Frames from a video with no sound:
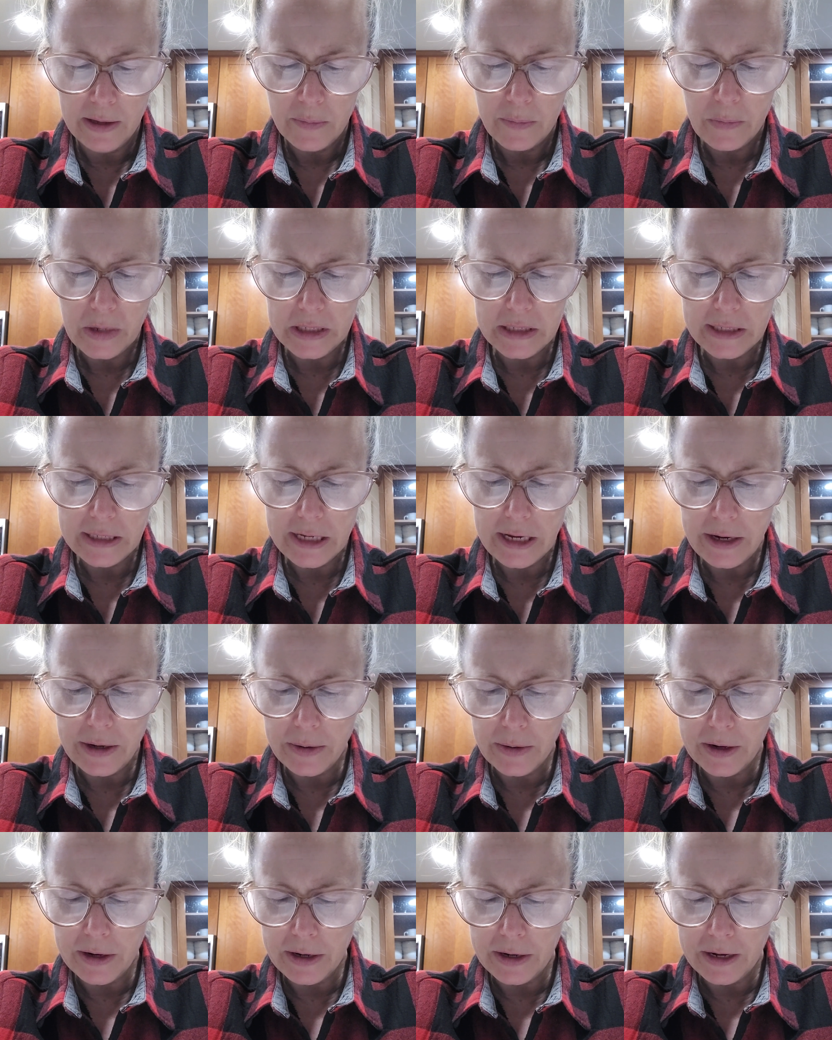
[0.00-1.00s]
must hear
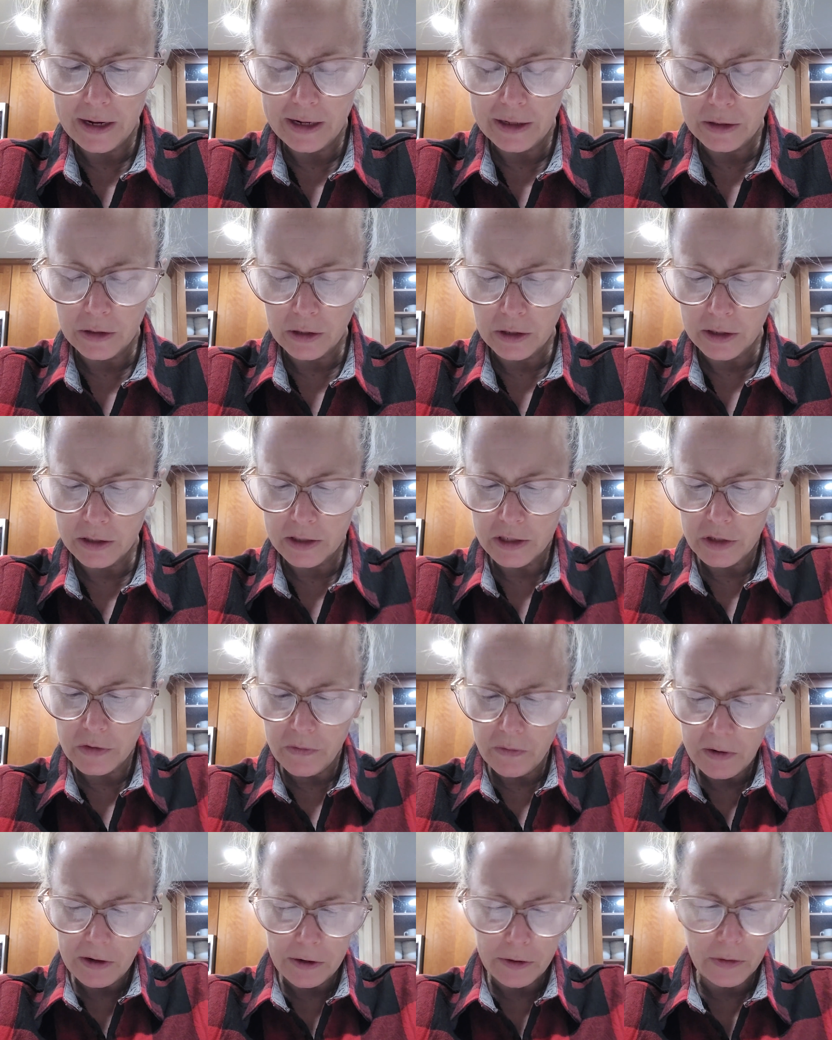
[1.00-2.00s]
it and learn to
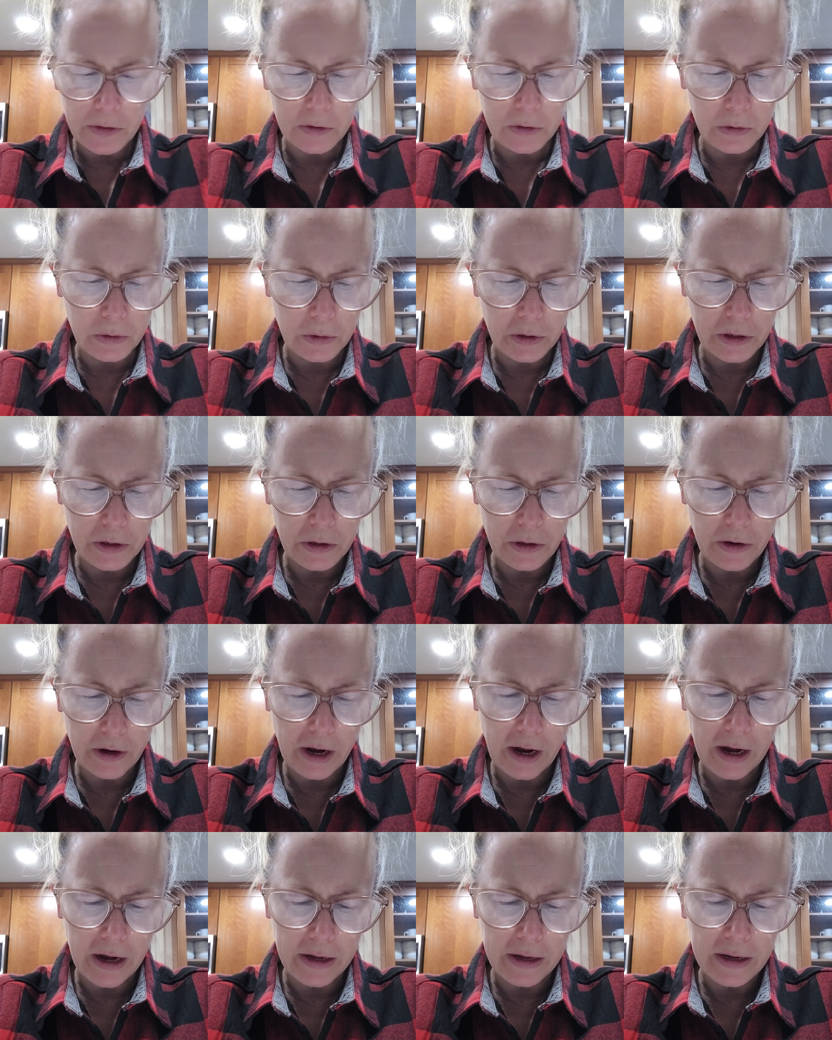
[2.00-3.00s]
fear the Lord your
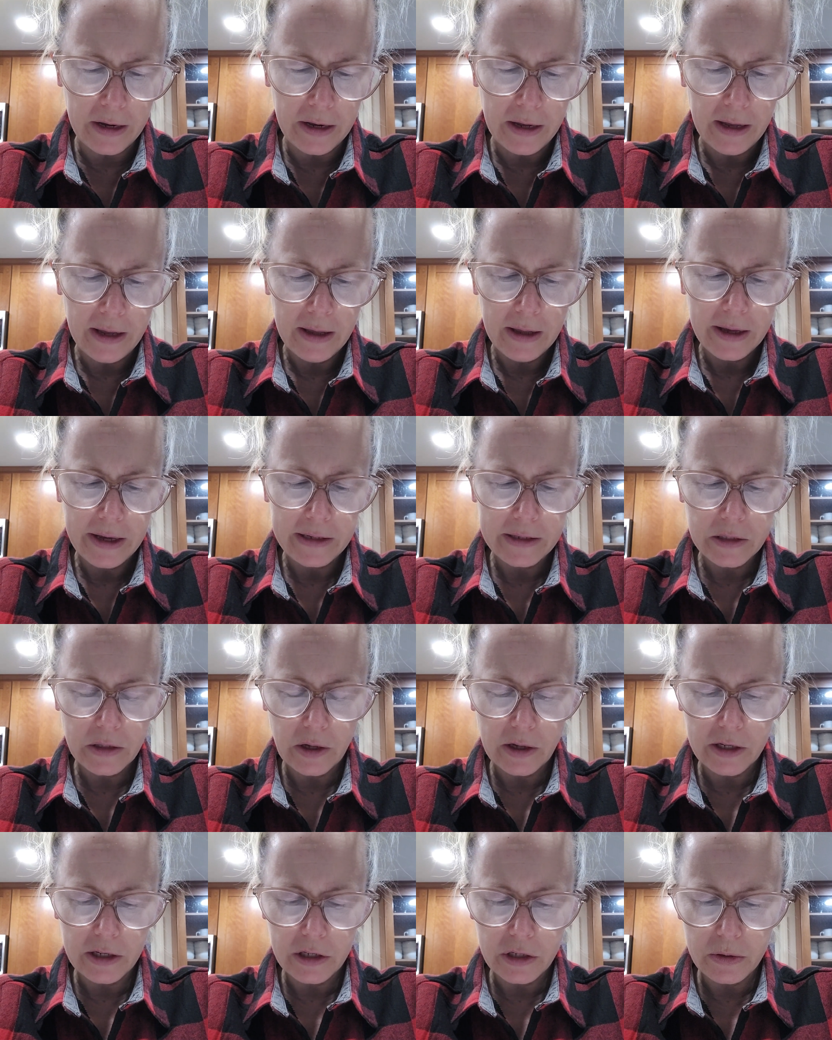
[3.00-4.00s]
God as
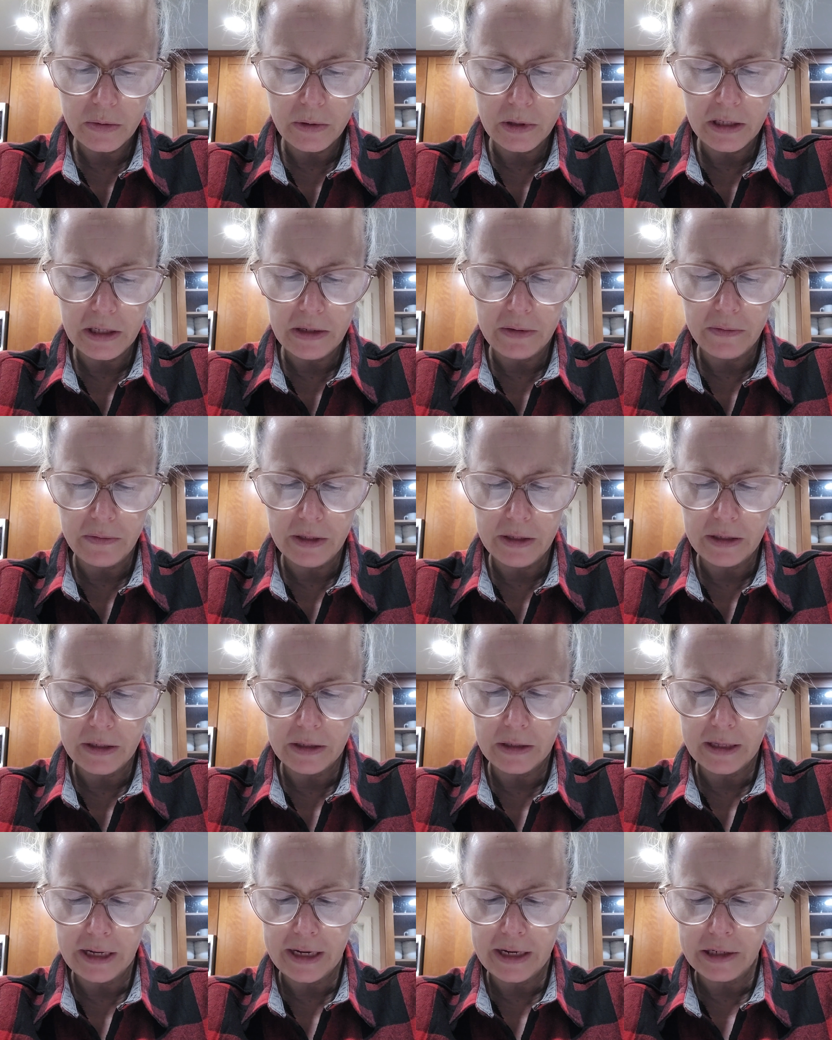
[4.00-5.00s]
long as you live in the
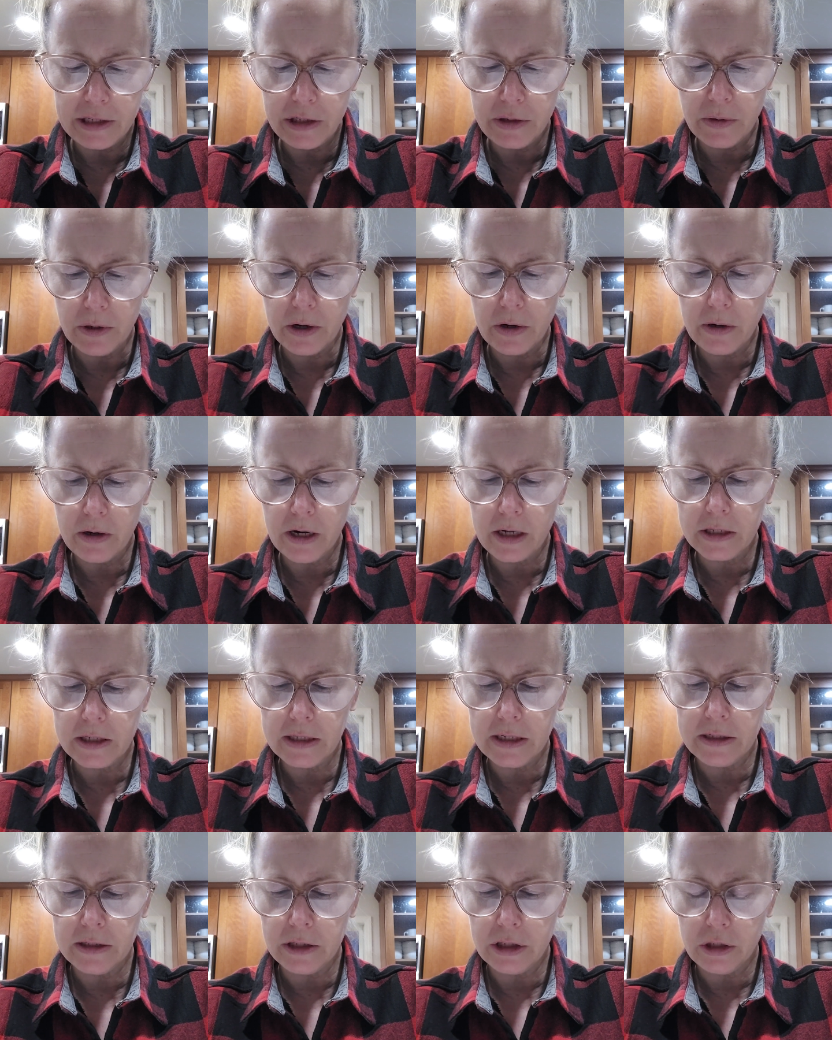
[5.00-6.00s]
land you are
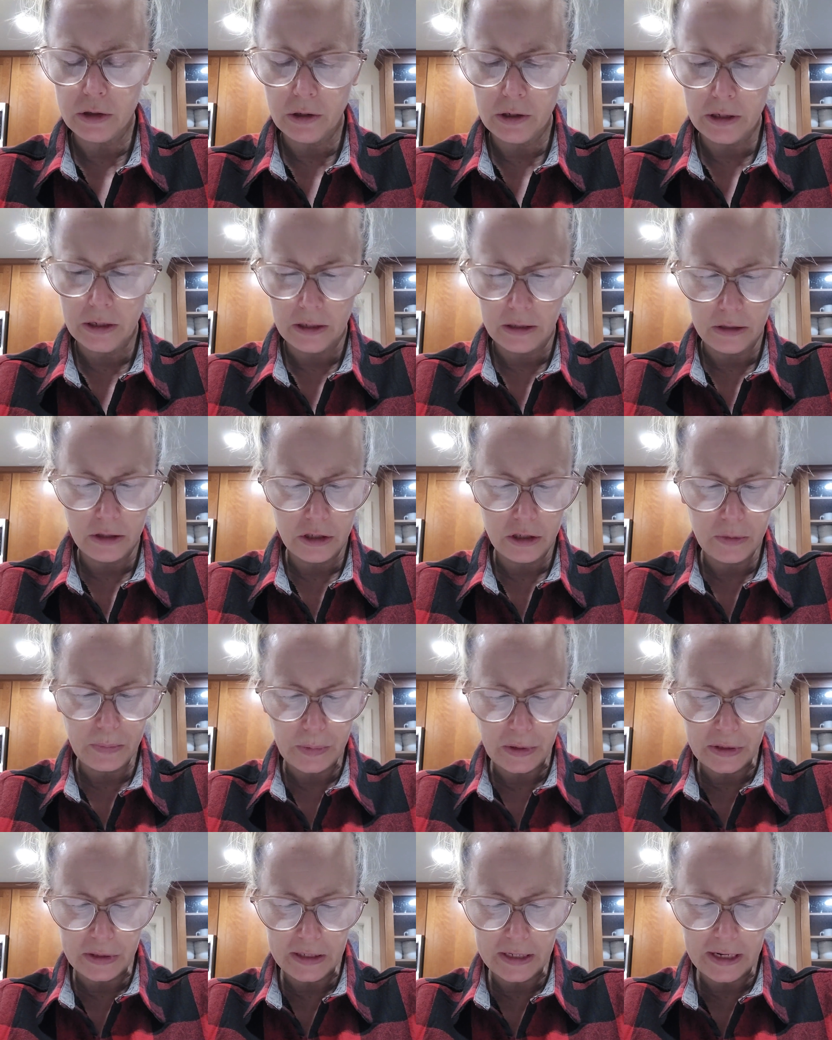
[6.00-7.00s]
crossing the Jordan to
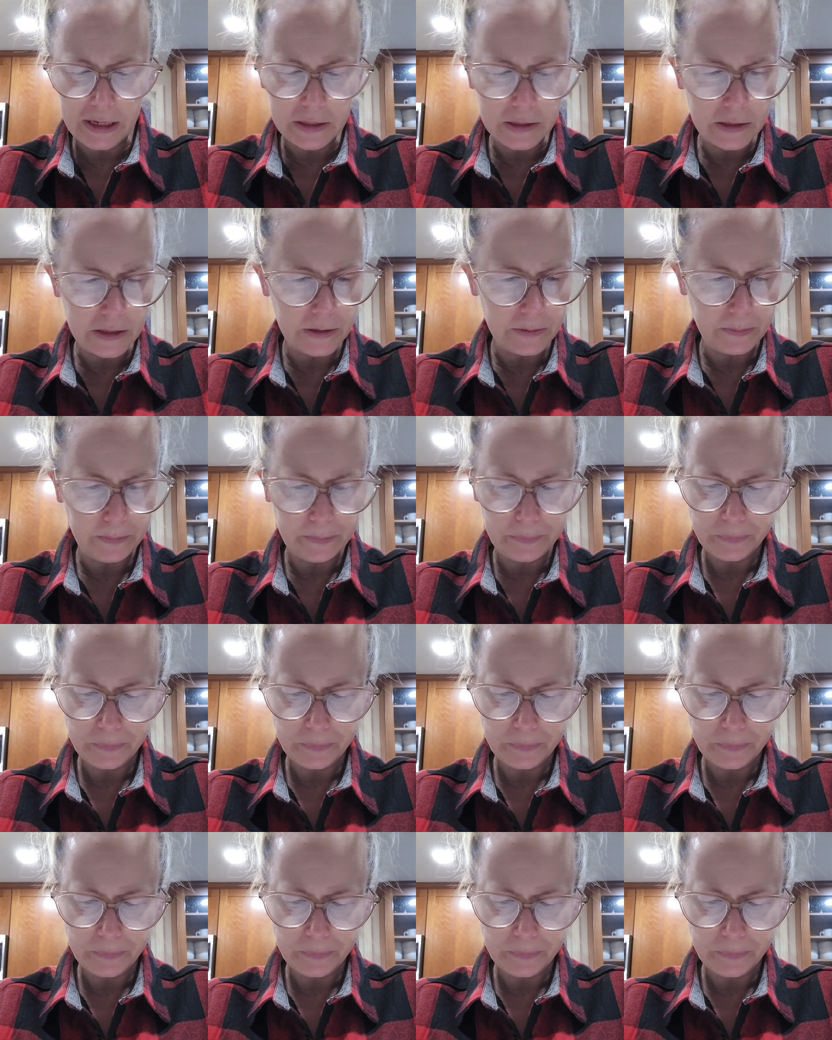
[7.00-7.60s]
possess.